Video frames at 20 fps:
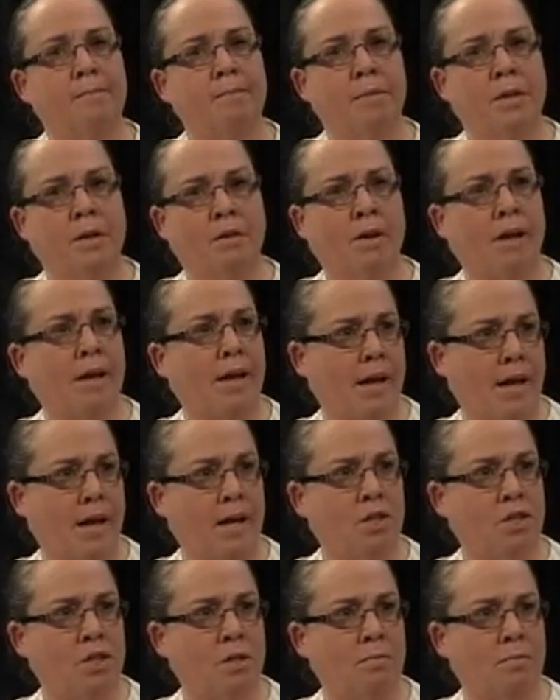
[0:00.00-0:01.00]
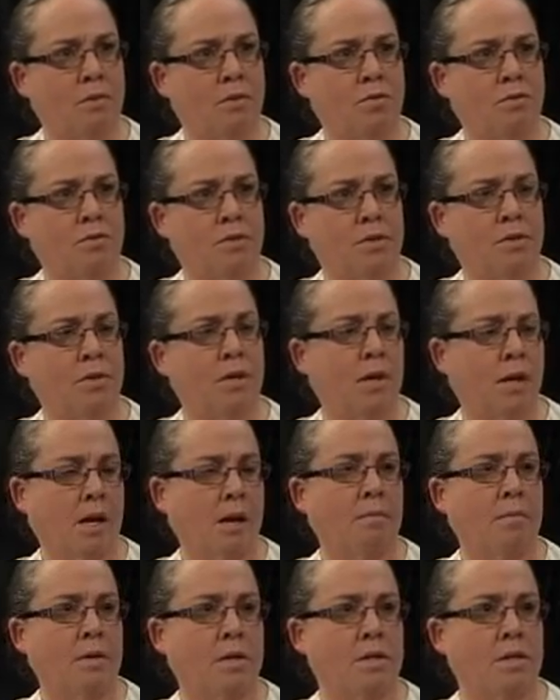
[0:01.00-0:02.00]
There are hardship clauses that
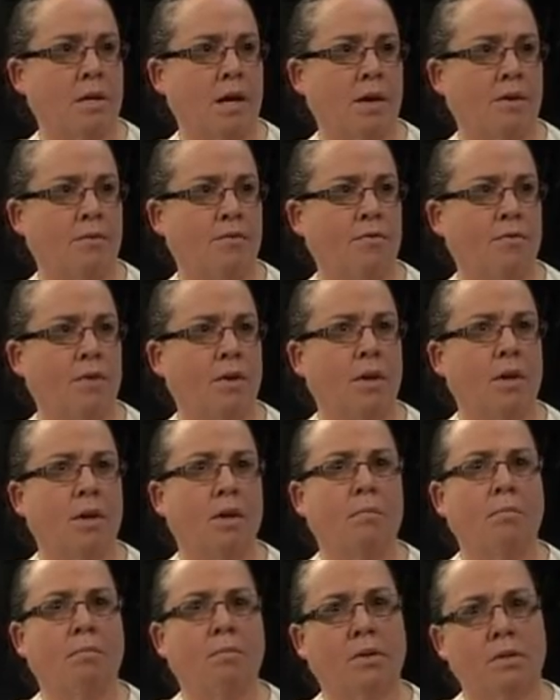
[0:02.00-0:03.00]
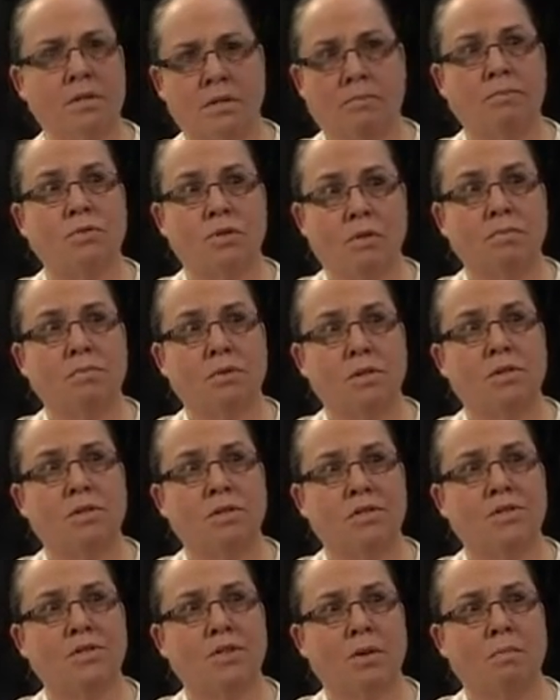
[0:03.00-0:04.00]
companies have, but sometimes it's
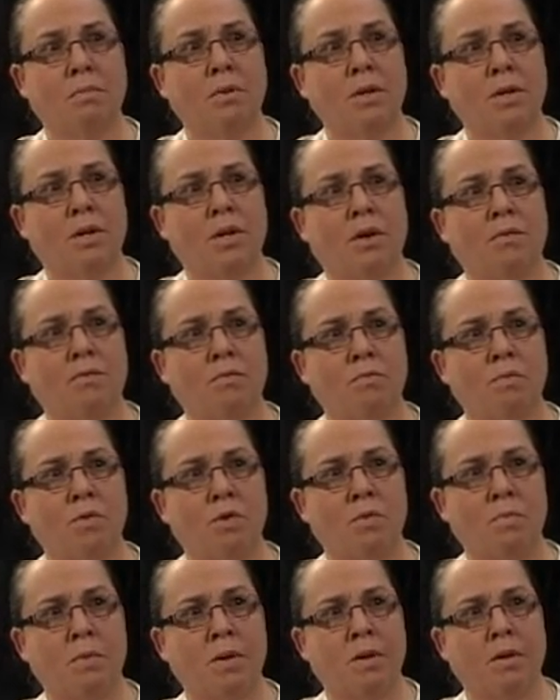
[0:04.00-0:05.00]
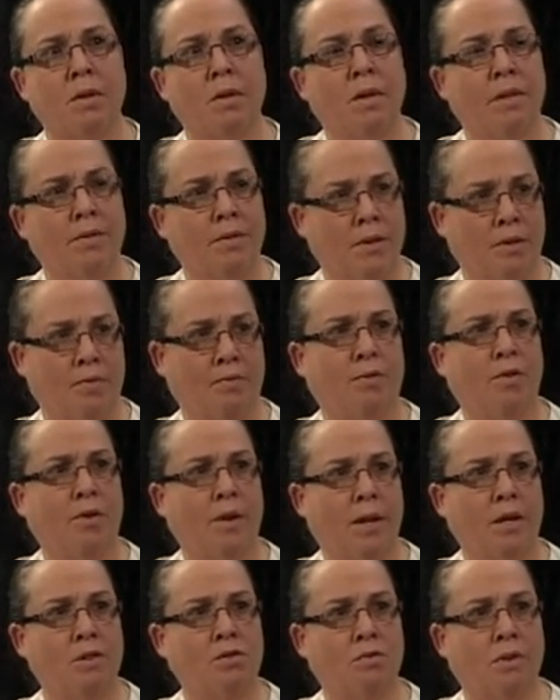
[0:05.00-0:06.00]
just so big and overwhelming that a
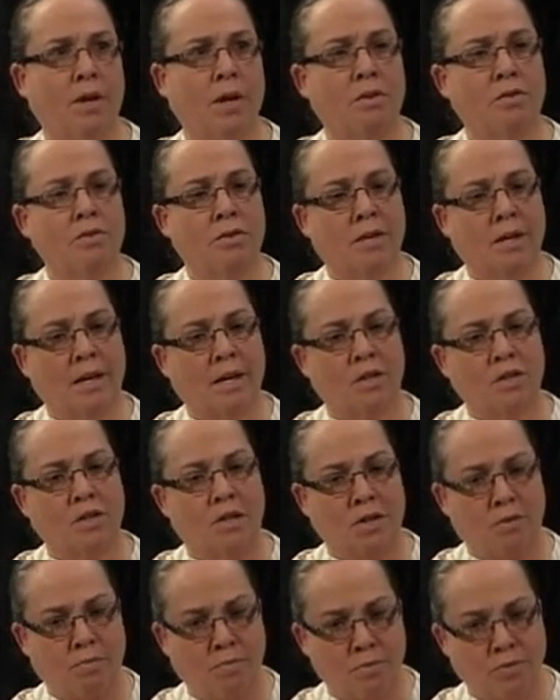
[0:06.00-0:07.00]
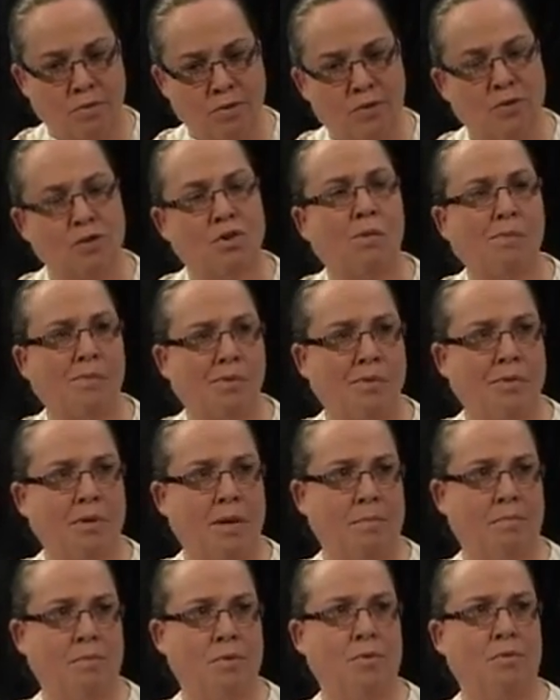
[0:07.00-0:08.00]
financial counsellor can actually help put a stop on
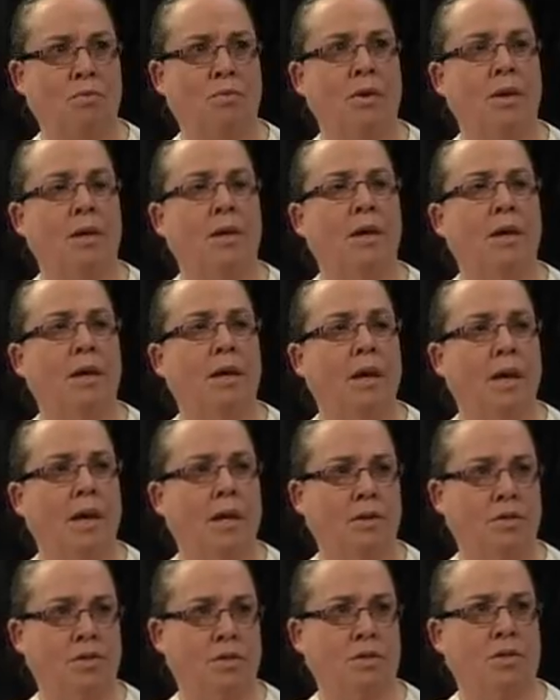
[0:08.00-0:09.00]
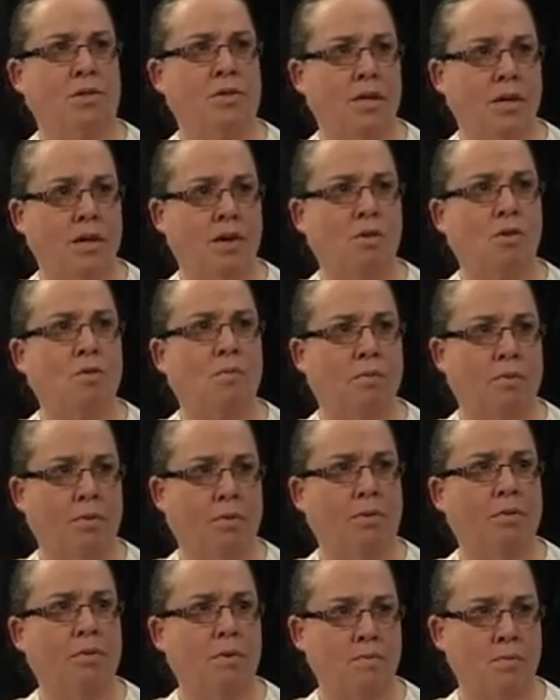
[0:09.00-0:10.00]
that bill and just help
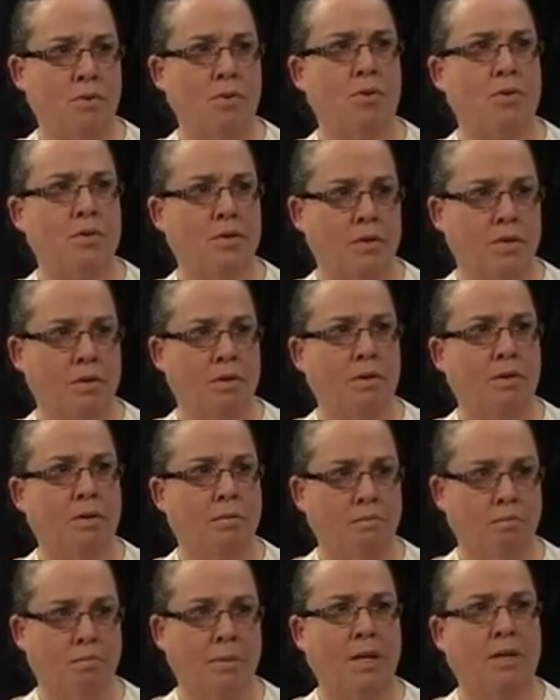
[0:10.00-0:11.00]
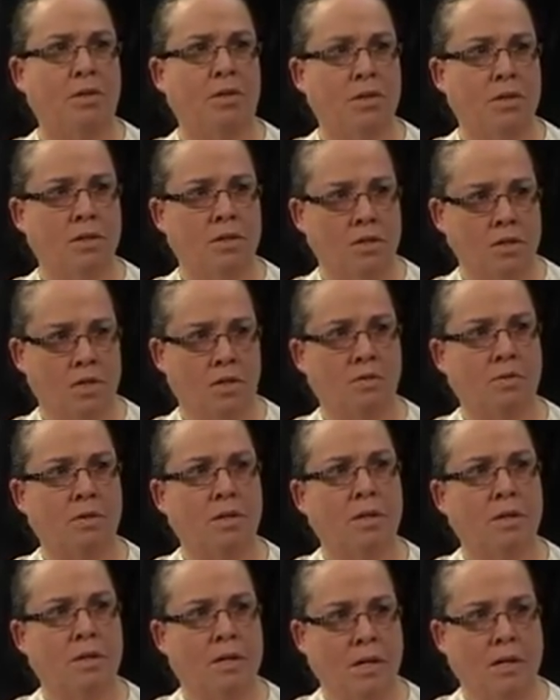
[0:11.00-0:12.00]
the person budget and deal with
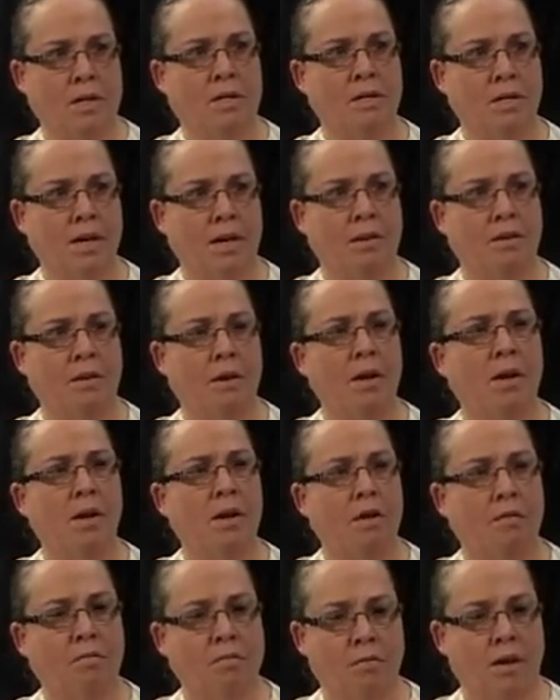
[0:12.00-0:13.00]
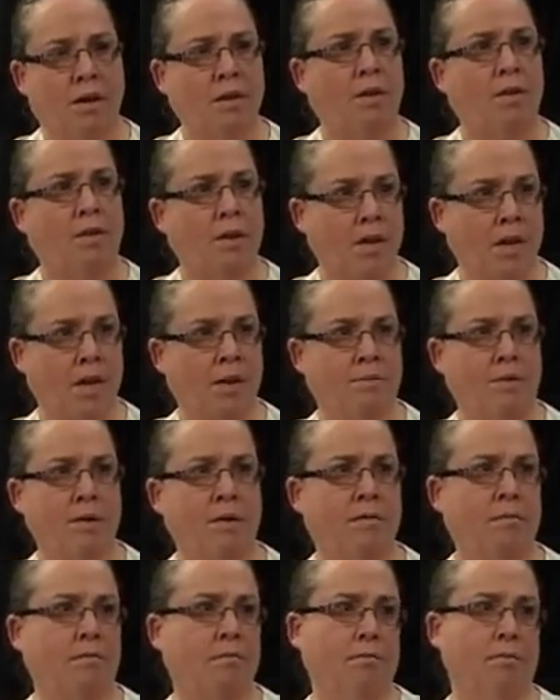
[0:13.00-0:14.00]
it and get it done, rather than
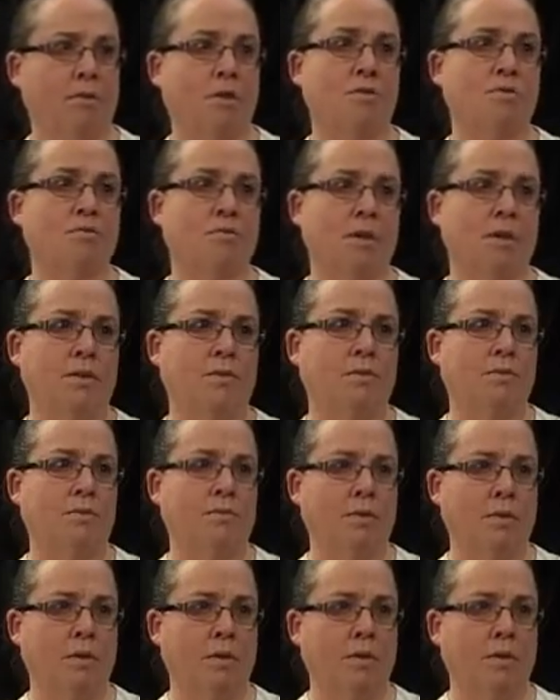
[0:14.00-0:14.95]
having the threat of